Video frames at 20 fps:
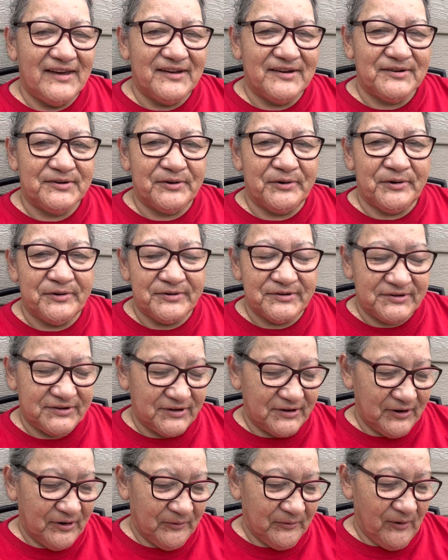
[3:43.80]
Of course, you
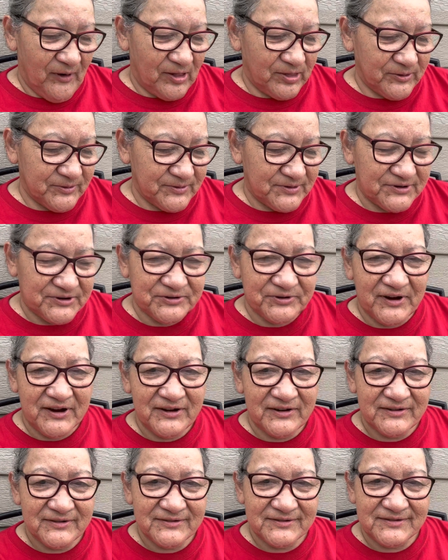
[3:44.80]
know, all those
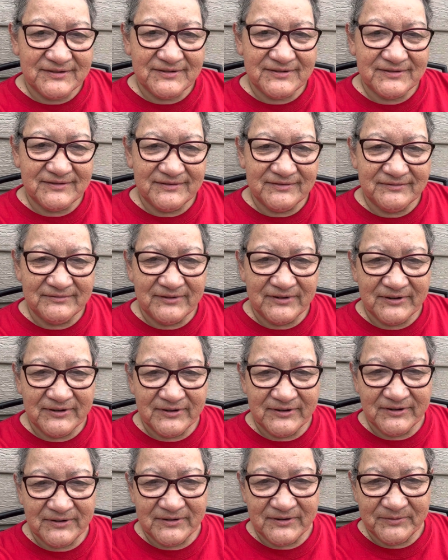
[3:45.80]
traders
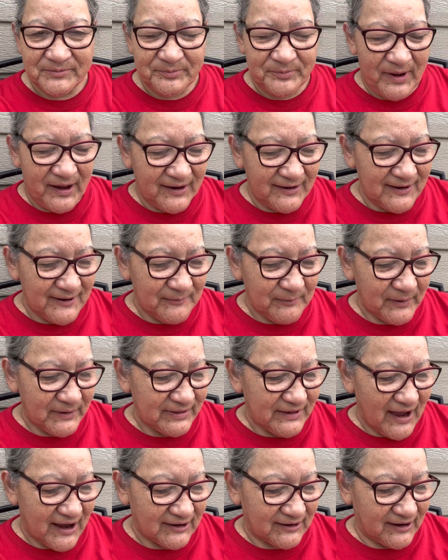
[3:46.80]
were painted with
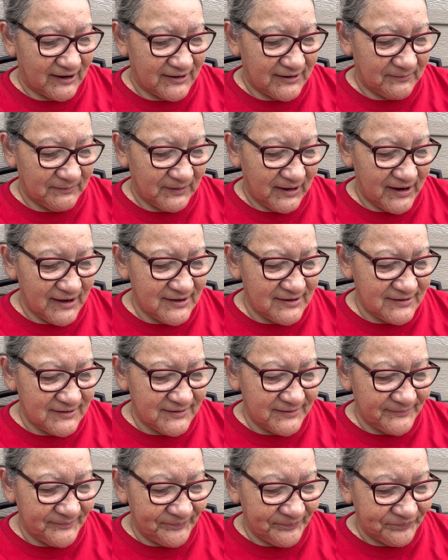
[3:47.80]
that kind of light.
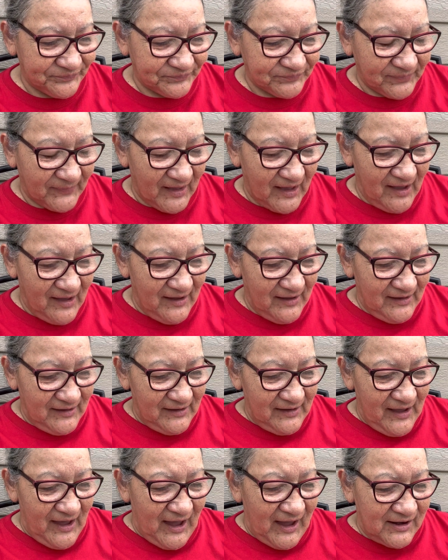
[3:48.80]

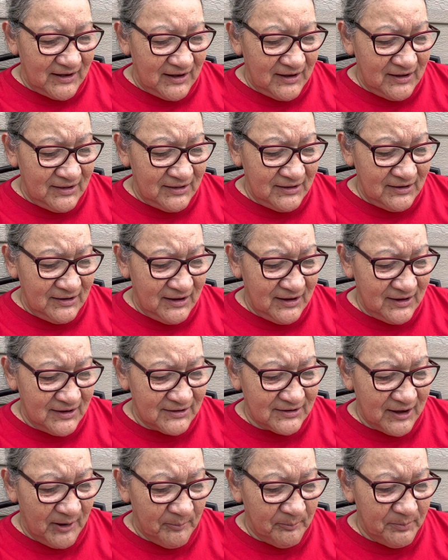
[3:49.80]
And his
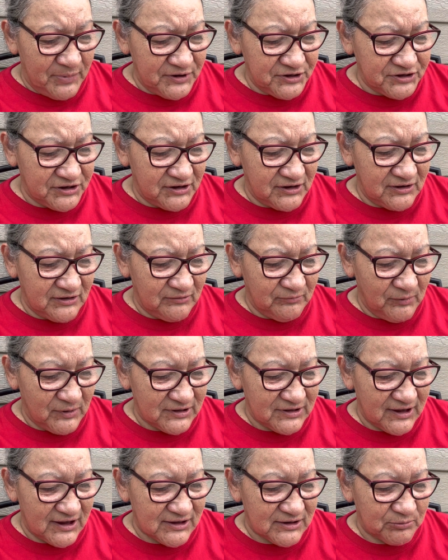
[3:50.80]
ambition
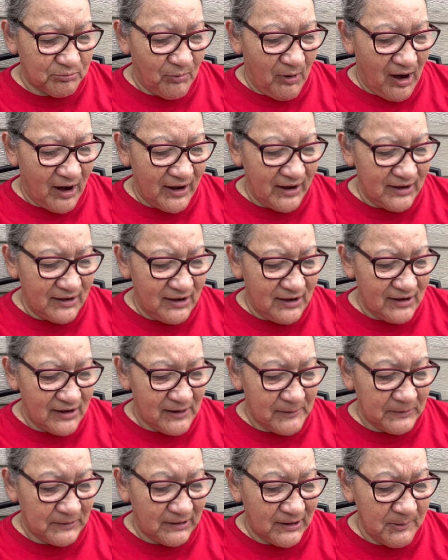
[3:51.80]
was as wide and
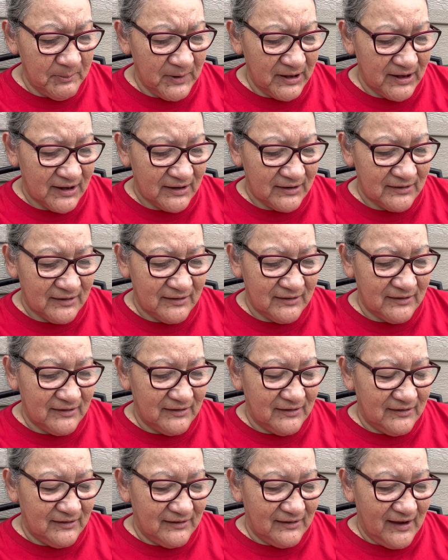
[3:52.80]
unlimited
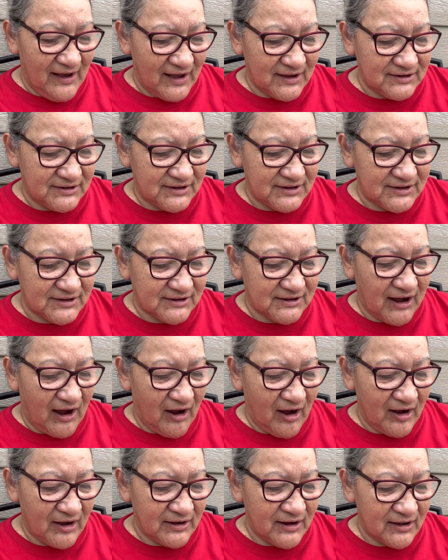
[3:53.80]
as the
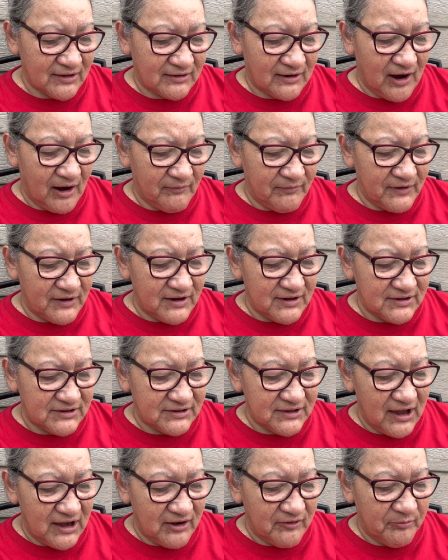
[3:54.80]
sky that covered his
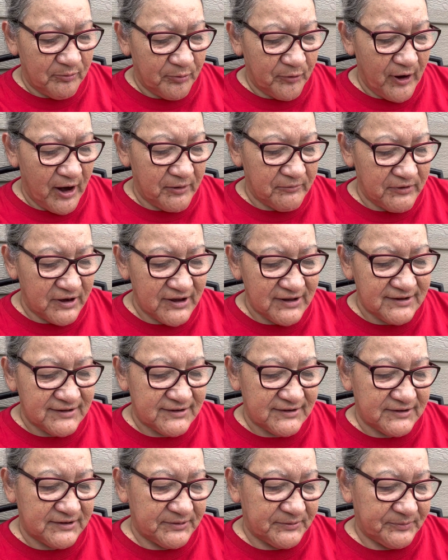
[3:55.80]
native prairies.